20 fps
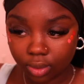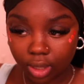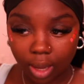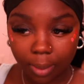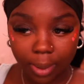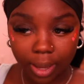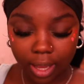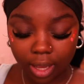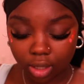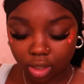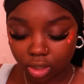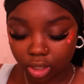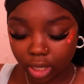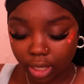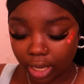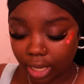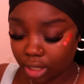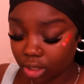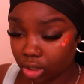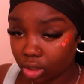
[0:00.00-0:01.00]
Am I extra?
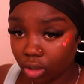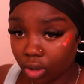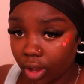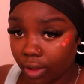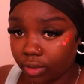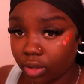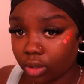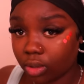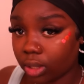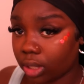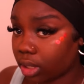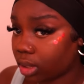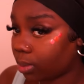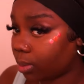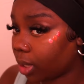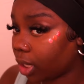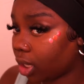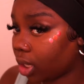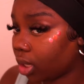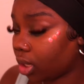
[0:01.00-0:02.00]
Yes. You don't have to do this,
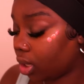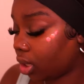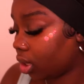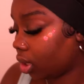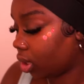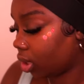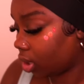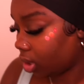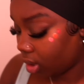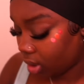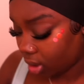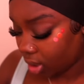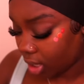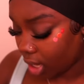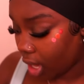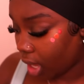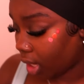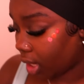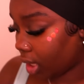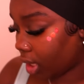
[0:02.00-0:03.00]
but
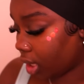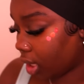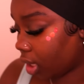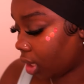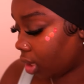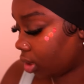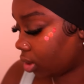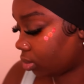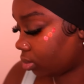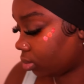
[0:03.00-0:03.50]
I like it.